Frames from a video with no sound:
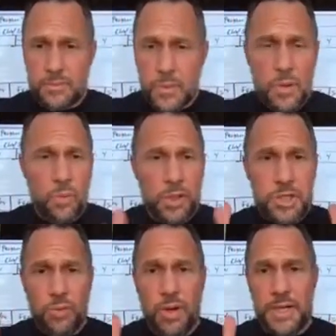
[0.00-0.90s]
what
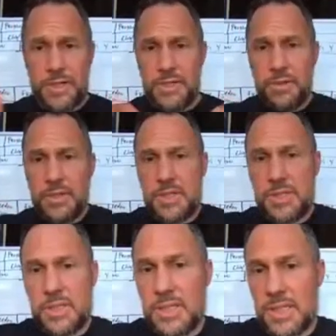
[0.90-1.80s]
you want to do
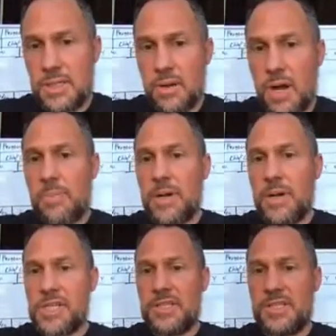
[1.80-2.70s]
is in your
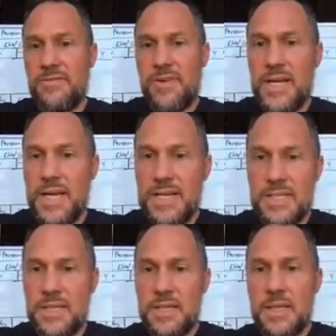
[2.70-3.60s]
operations and
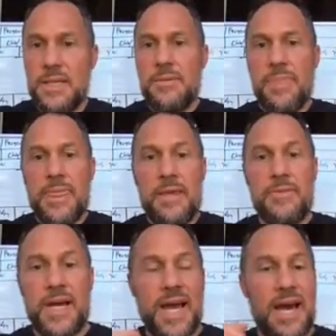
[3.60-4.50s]
financing, you've
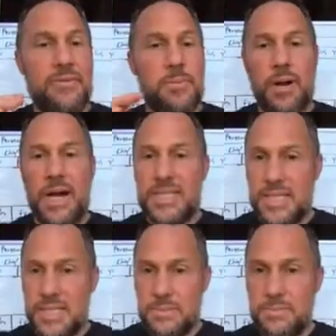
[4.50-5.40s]
got to have a
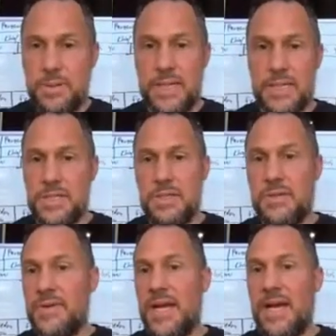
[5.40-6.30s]
process in place.
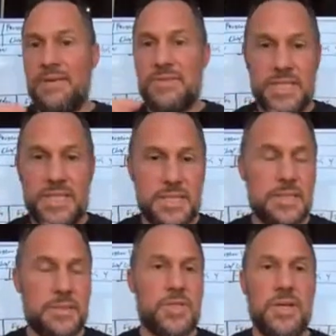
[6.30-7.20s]
You've got to have
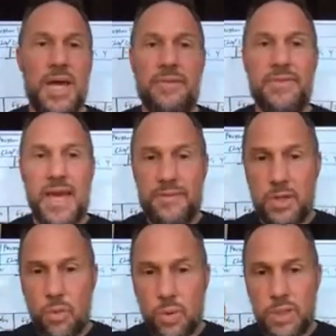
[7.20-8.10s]
systems. You have to have an
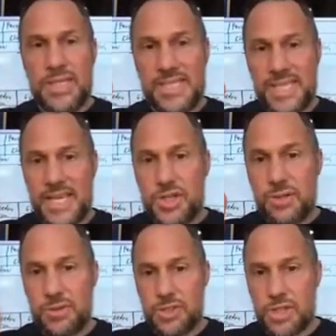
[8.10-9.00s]

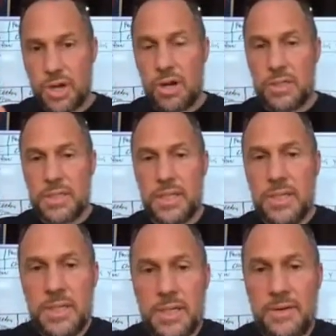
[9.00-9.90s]
organizational chart,
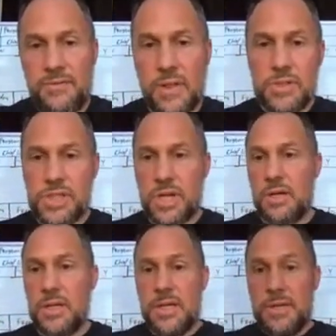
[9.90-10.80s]
a flow
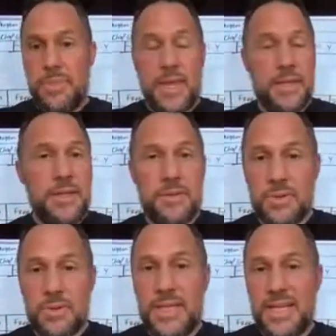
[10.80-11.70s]
chart. And then you
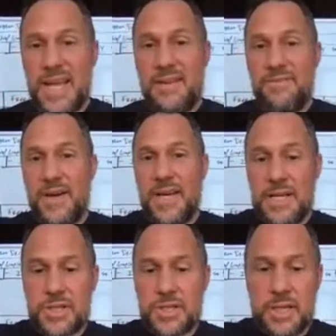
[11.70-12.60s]
really need to have
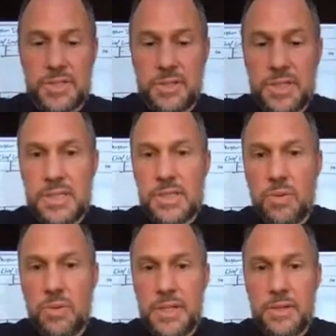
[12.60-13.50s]
financial health. So this is
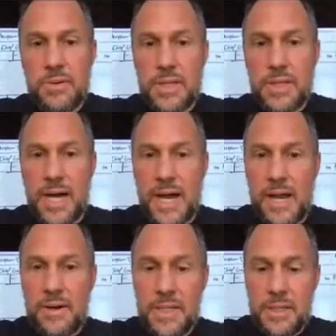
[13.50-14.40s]
where you do all the
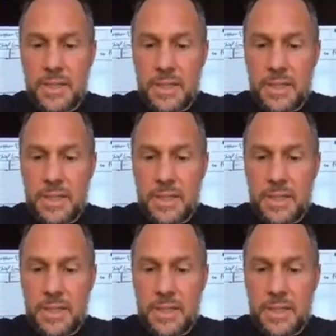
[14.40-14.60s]
hiring